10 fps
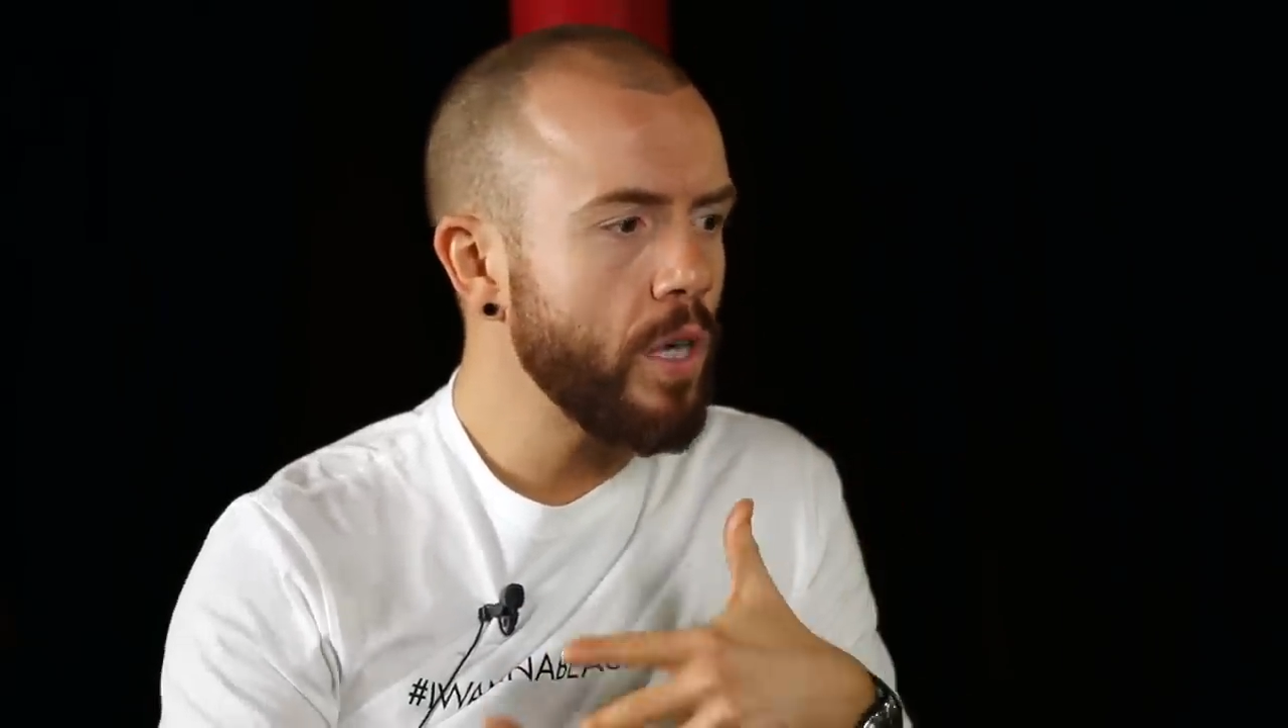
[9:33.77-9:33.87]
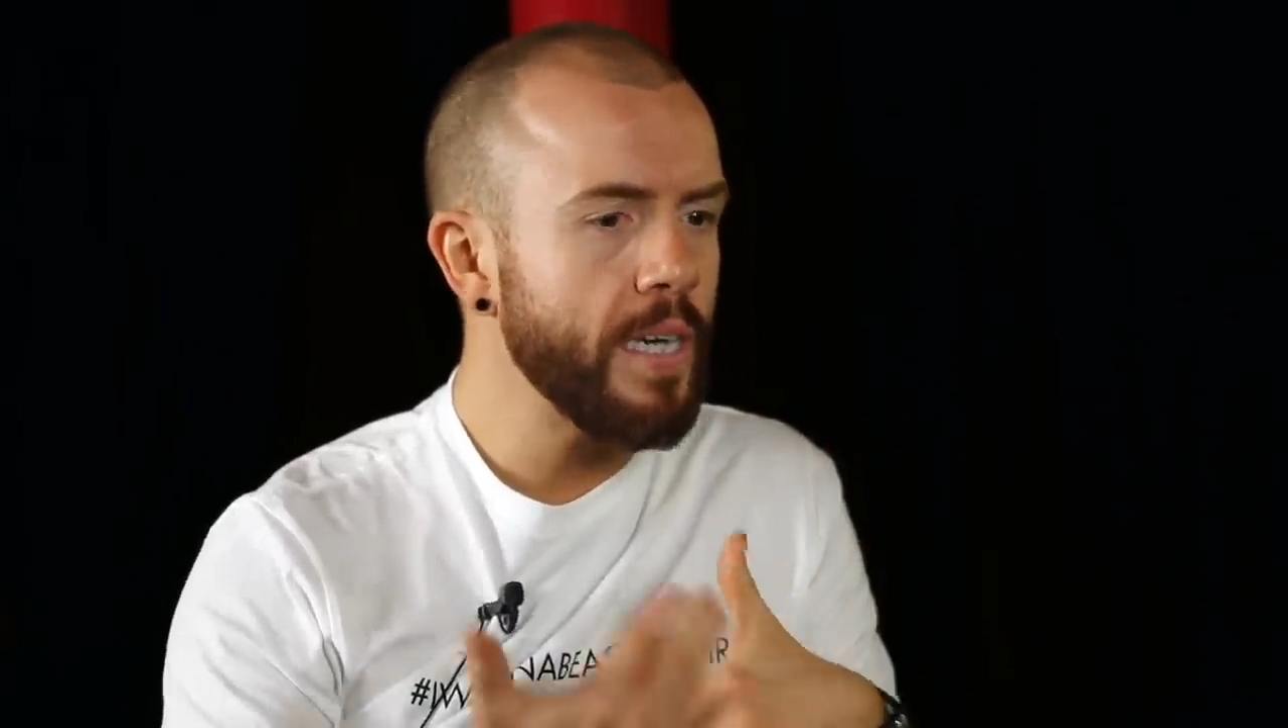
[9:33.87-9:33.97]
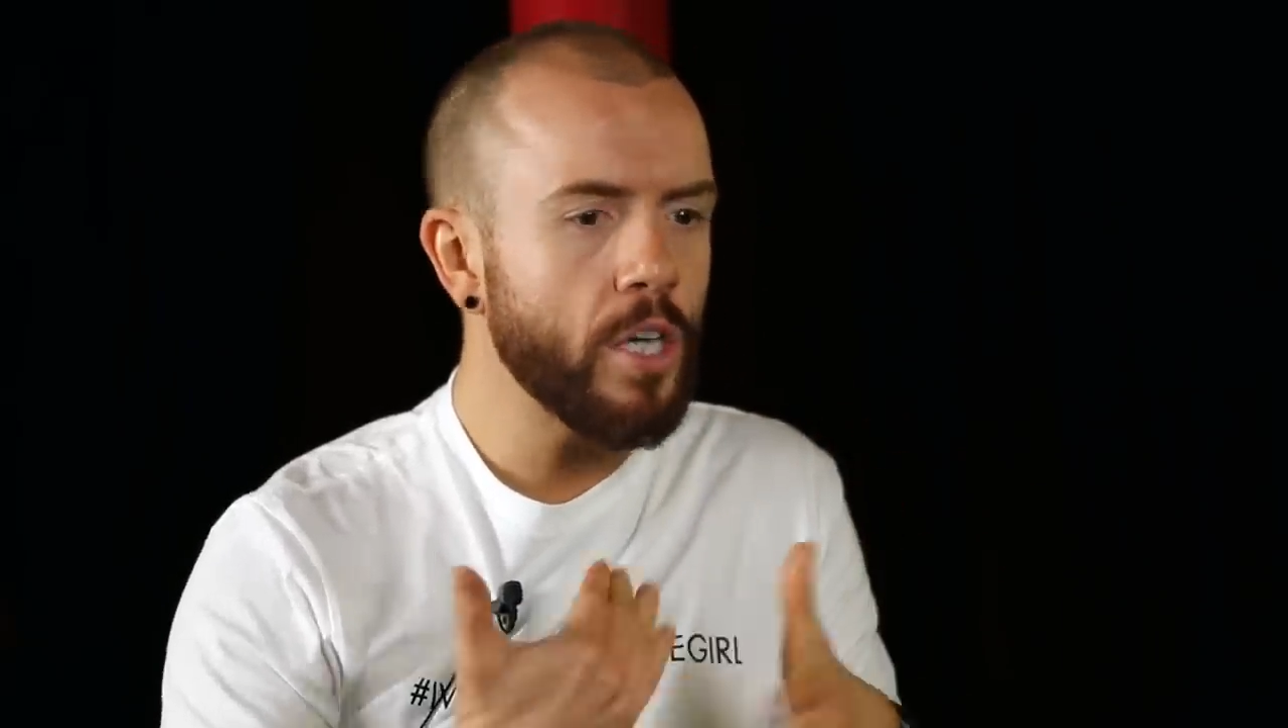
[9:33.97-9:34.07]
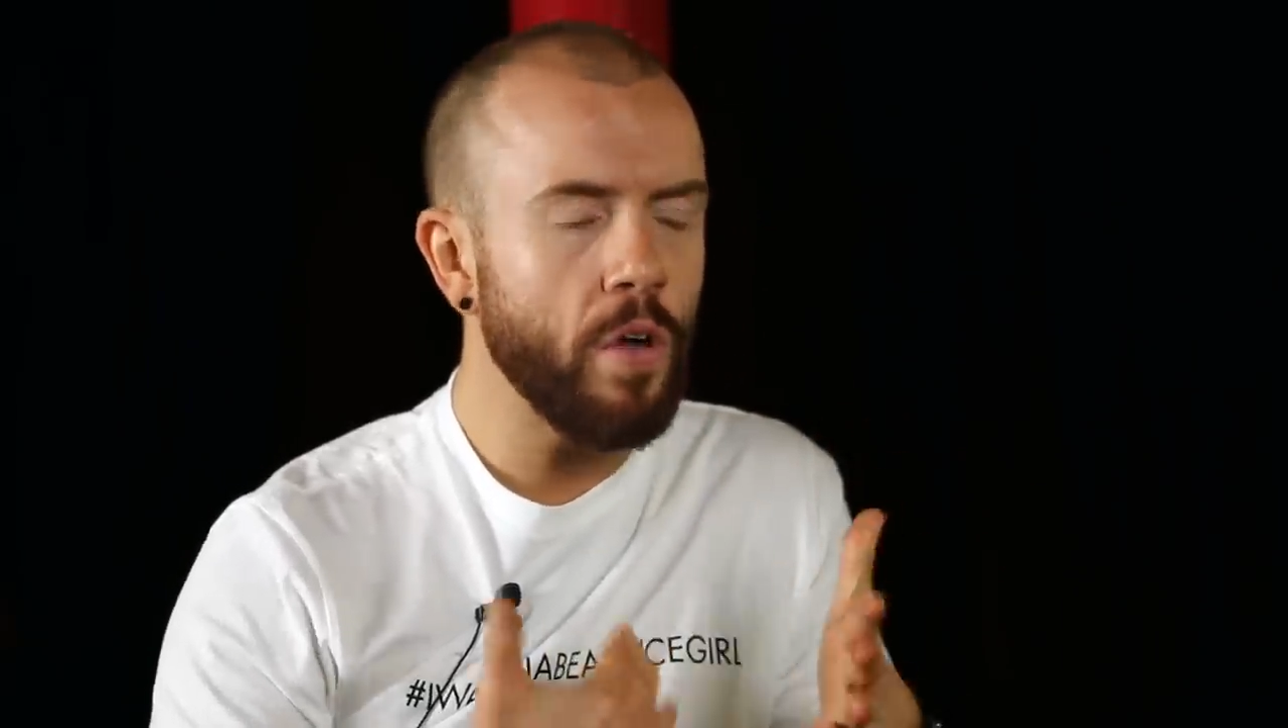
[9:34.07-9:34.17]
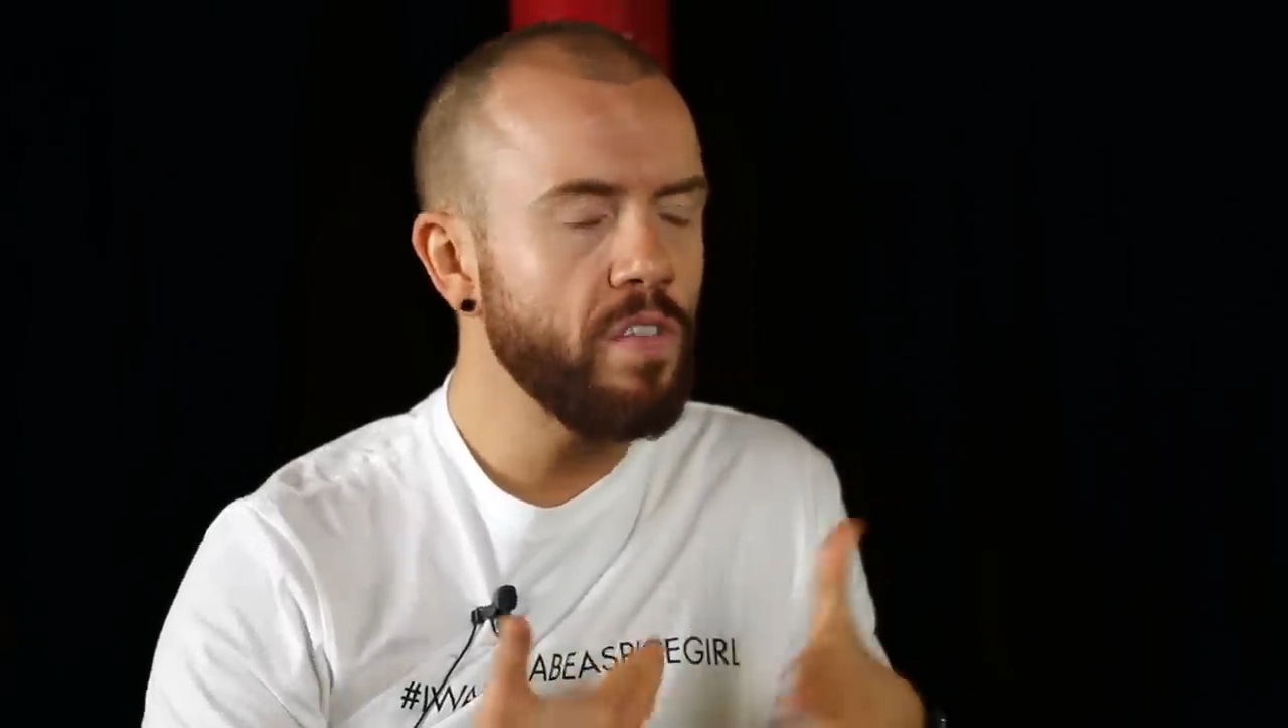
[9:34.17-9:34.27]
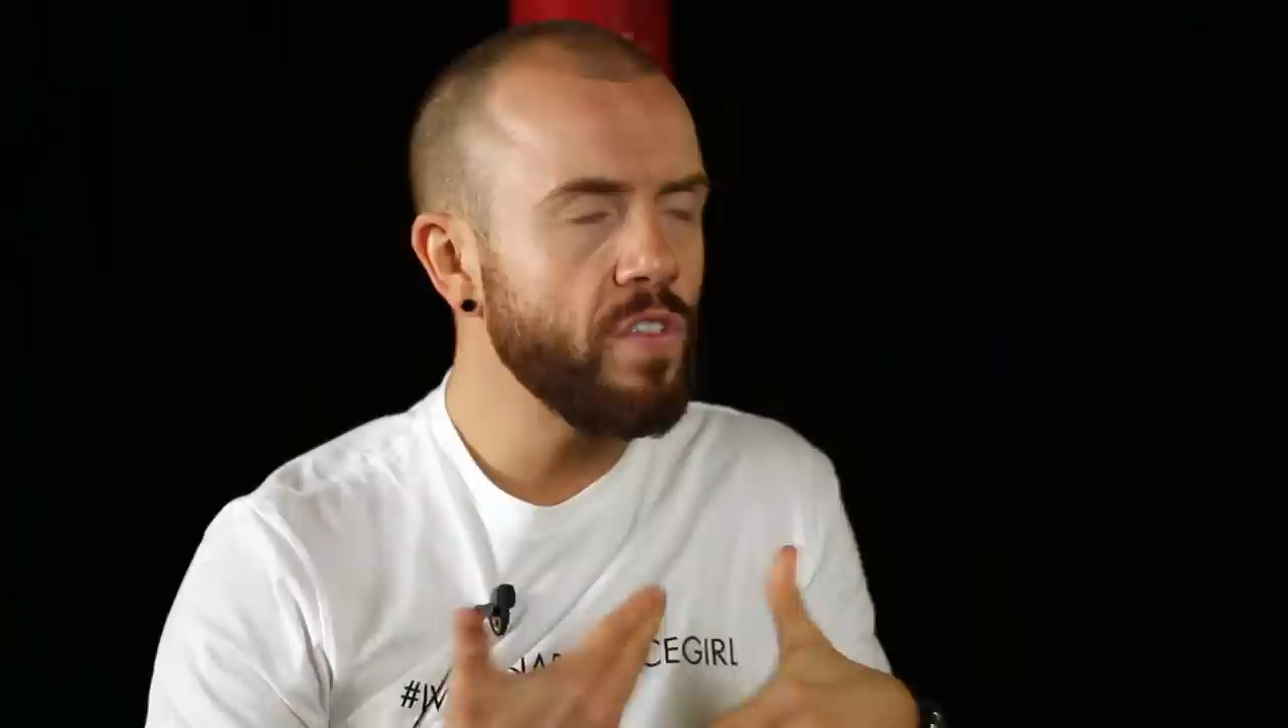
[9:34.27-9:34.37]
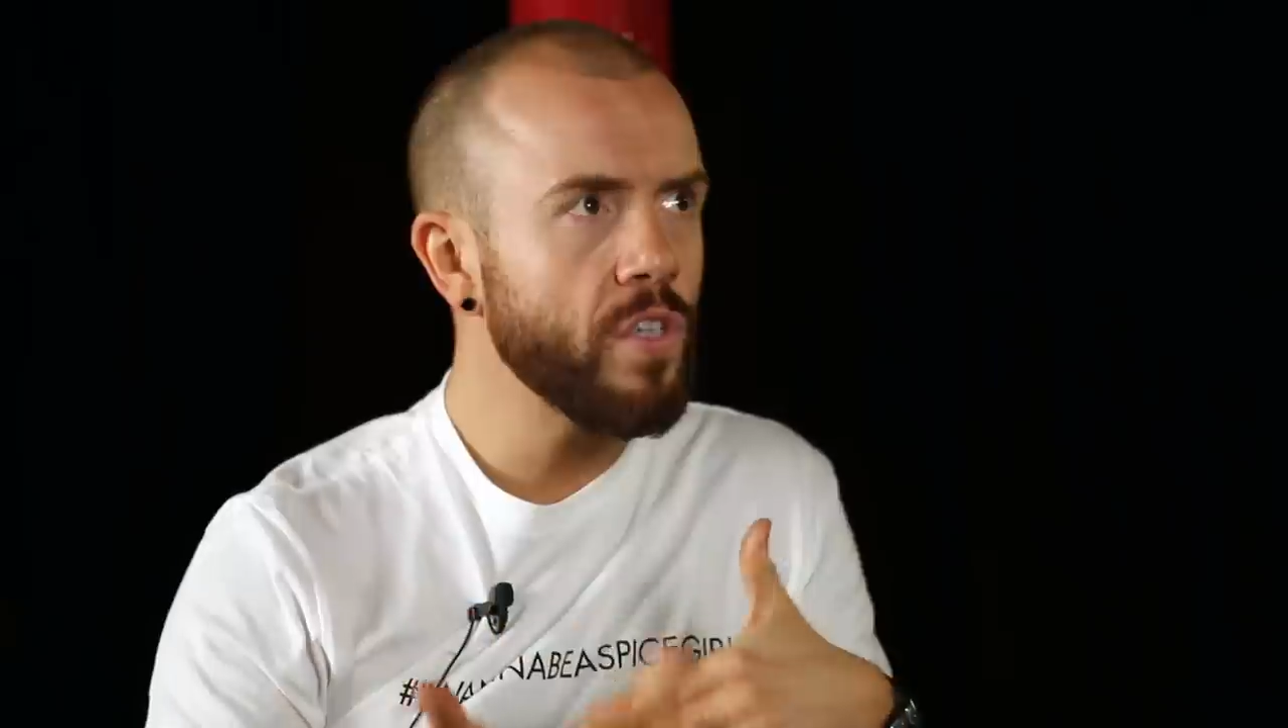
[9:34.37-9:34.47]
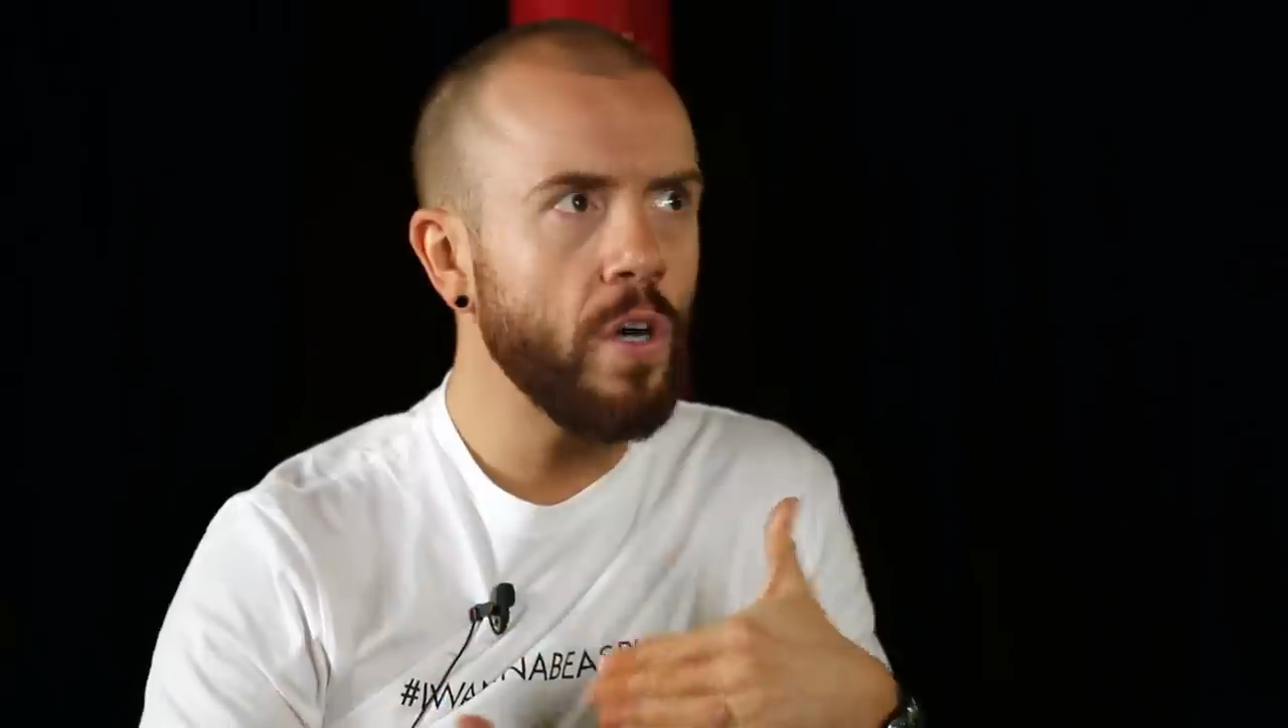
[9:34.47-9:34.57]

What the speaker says: in constant